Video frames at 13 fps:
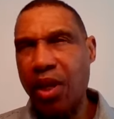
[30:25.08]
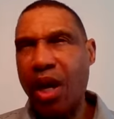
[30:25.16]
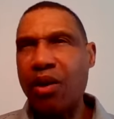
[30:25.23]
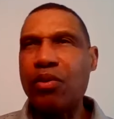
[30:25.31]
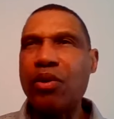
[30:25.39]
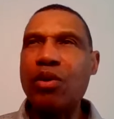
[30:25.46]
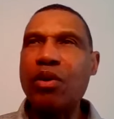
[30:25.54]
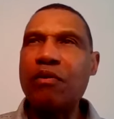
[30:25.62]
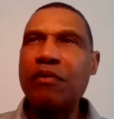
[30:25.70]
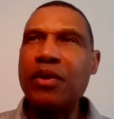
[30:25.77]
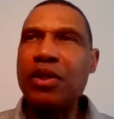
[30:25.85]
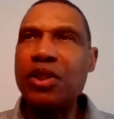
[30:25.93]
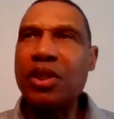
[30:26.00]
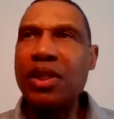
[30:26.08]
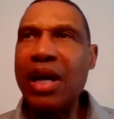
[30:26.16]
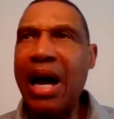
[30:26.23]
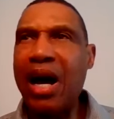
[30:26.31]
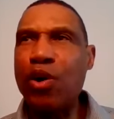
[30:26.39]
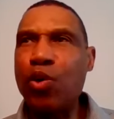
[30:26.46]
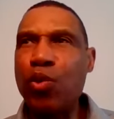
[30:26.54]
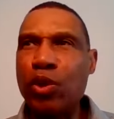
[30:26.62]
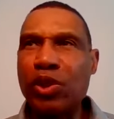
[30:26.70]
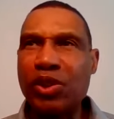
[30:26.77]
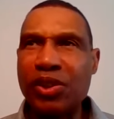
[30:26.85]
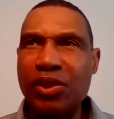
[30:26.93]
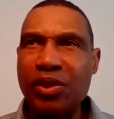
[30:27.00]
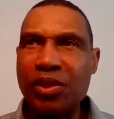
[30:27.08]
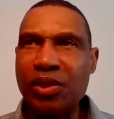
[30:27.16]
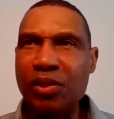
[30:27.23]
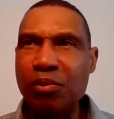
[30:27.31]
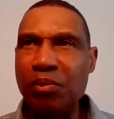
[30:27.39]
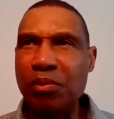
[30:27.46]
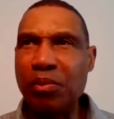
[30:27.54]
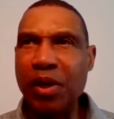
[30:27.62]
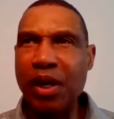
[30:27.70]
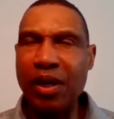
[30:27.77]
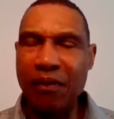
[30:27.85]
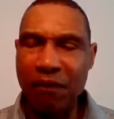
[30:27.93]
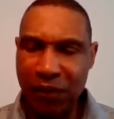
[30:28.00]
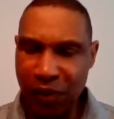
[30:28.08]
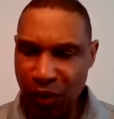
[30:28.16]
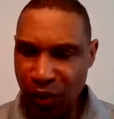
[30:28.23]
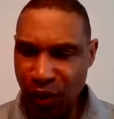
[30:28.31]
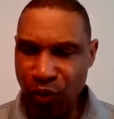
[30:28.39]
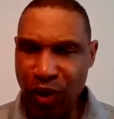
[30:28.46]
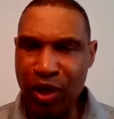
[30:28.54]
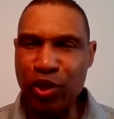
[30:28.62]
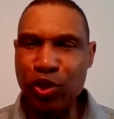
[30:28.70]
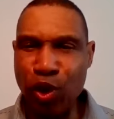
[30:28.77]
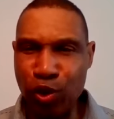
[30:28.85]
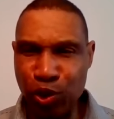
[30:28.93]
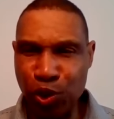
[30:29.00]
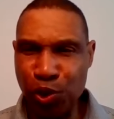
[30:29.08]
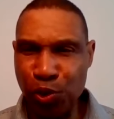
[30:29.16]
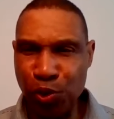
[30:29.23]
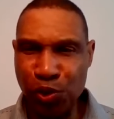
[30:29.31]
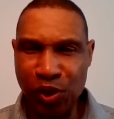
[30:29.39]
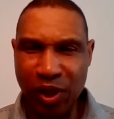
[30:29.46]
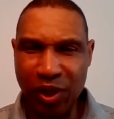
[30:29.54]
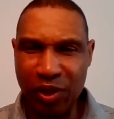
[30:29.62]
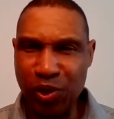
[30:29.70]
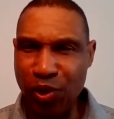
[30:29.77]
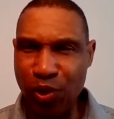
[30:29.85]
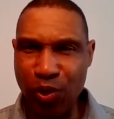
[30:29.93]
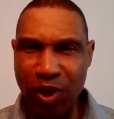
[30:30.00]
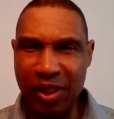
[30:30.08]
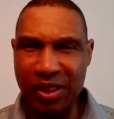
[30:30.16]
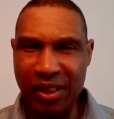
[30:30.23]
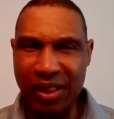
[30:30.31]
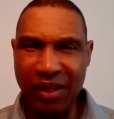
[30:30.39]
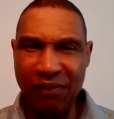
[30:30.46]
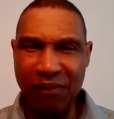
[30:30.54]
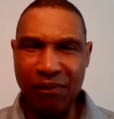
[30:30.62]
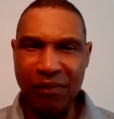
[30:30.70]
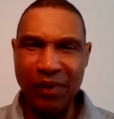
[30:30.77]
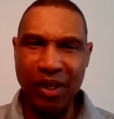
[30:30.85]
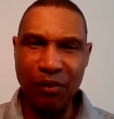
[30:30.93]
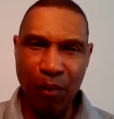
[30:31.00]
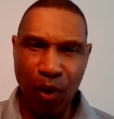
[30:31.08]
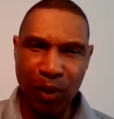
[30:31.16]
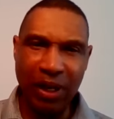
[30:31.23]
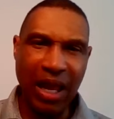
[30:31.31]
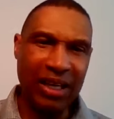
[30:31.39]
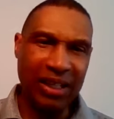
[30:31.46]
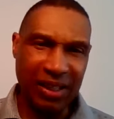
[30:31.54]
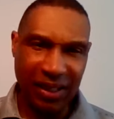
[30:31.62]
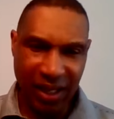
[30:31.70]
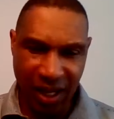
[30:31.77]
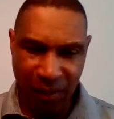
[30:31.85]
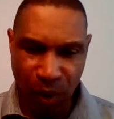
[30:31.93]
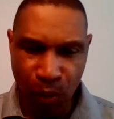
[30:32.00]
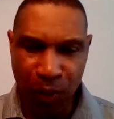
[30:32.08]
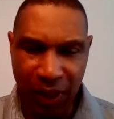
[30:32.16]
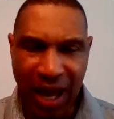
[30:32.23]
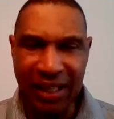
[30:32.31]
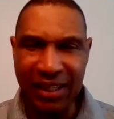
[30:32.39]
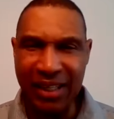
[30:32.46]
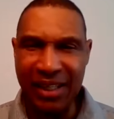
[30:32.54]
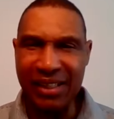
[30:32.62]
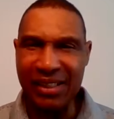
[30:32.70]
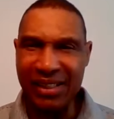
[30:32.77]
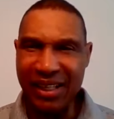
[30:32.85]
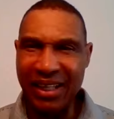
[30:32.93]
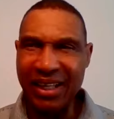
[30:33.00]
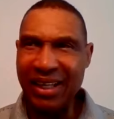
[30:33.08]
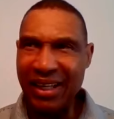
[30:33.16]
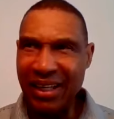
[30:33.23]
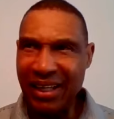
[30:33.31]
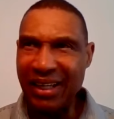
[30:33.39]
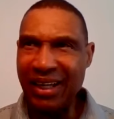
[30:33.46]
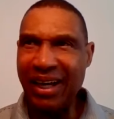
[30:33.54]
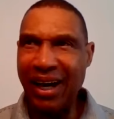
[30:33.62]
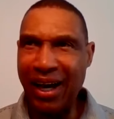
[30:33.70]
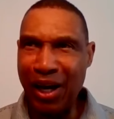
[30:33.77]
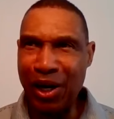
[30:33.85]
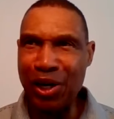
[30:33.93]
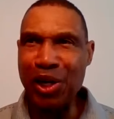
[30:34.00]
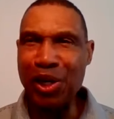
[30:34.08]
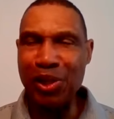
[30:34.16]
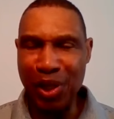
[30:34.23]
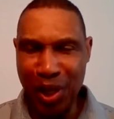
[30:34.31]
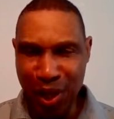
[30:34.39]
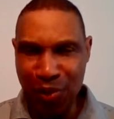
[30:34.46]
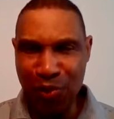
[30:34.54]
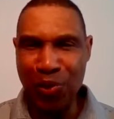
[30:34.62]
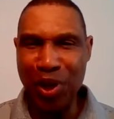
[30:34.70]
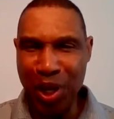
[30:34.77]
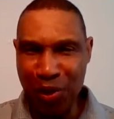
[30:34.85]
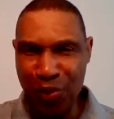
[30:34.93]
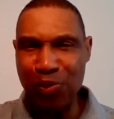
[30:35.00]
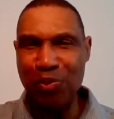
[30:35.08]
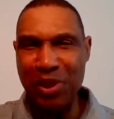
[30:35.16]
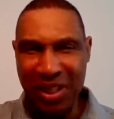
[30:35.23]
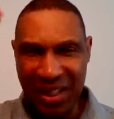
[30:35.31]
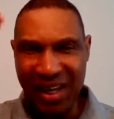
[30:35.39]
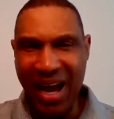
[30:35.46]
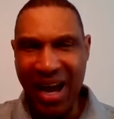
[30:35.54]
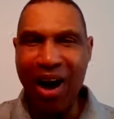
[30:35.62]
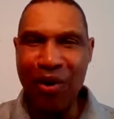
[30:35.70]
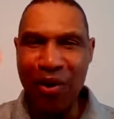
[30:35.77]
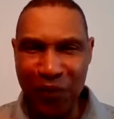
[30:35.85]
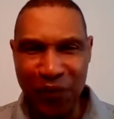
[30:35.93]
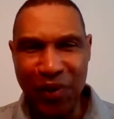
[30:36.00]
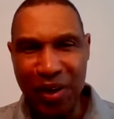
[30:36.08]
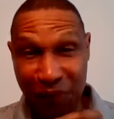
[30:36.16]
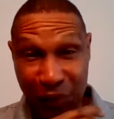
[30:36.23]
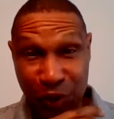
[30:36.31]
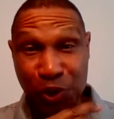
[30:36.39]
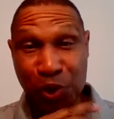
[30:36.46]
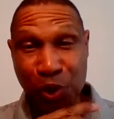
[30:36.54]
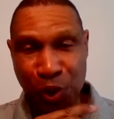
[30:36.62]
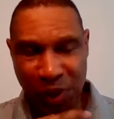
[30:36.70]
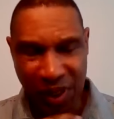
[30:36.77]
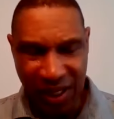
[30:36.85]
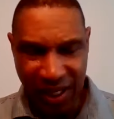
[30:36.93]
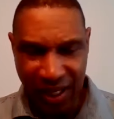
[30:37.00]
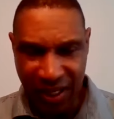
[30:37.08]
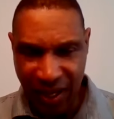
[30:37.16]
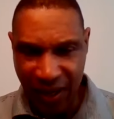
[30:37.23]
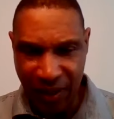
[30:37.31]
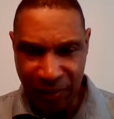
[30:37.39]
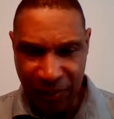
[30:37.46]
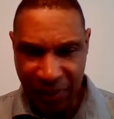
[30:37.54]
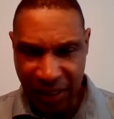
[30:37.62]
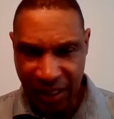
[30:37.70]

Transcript: Yeah, I don't know if there's a guy who would fill Lorenzo's shoes. There's no question that in a moment like this, he would be out in front for sure. And I